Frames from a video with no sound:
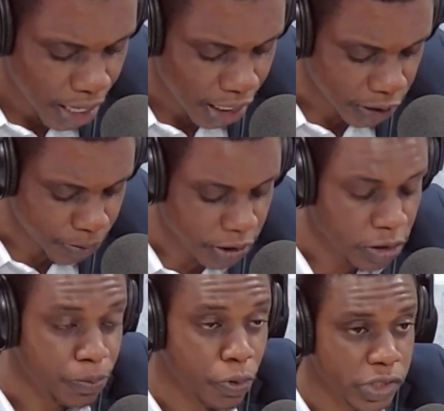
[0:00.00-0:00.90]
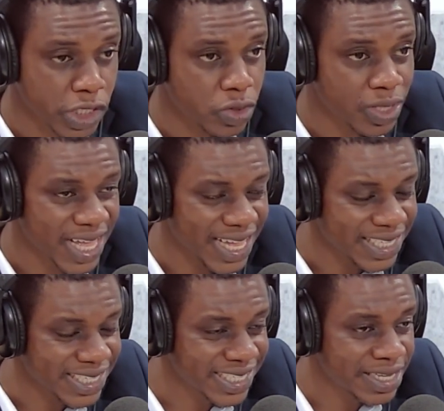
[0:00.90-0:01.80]
Special Prosecutor
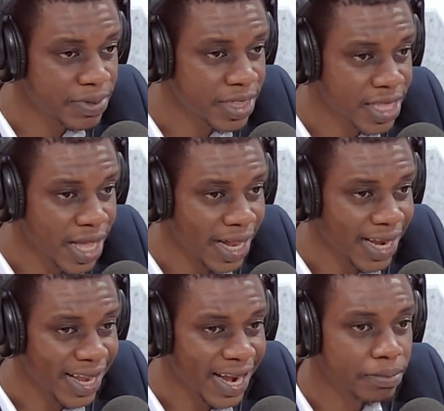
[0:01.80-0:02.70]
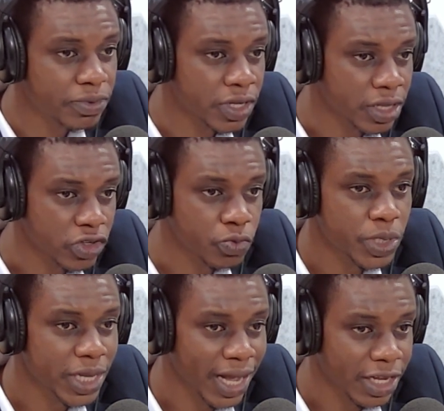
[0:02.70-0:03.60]
Cynthia Lamptey. The
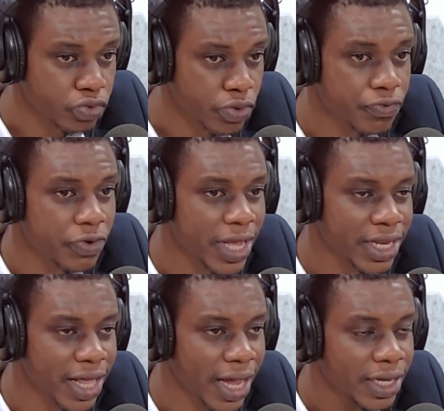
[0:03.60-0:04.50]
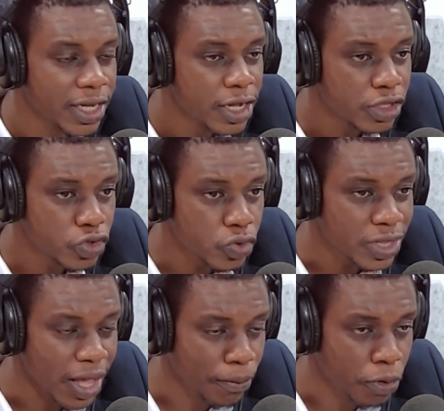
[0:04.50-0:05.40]
Speaker has referred that to
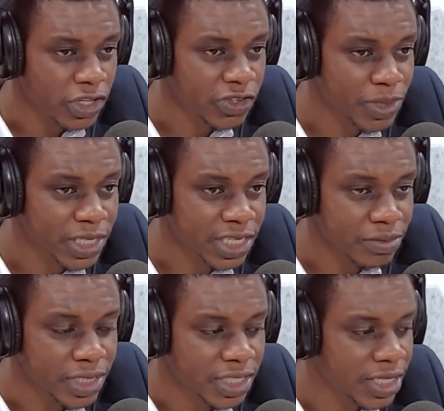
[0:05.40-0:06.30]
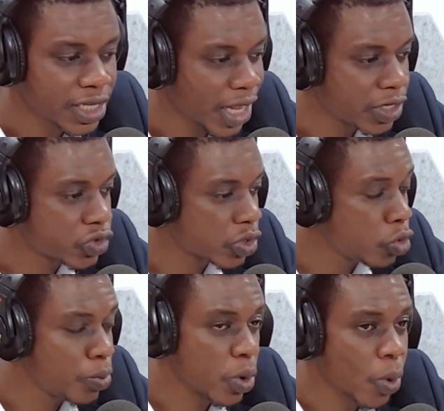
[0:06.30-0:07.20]
the Appointment Committee, and so it
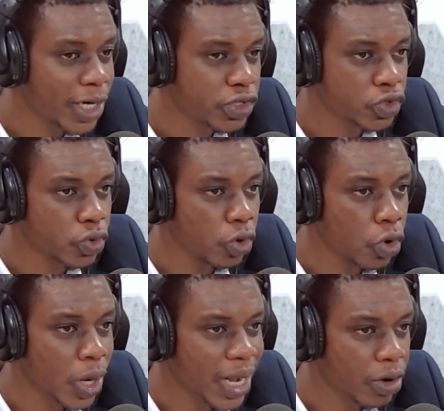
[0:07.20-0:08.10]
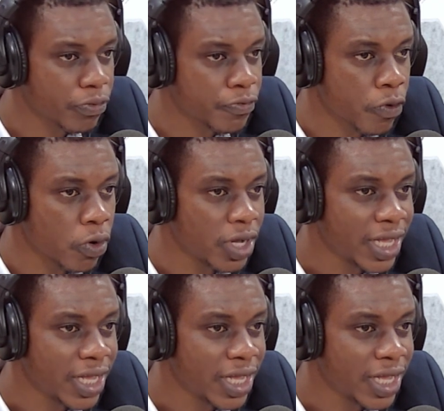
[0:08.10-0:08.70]
will be one to look out for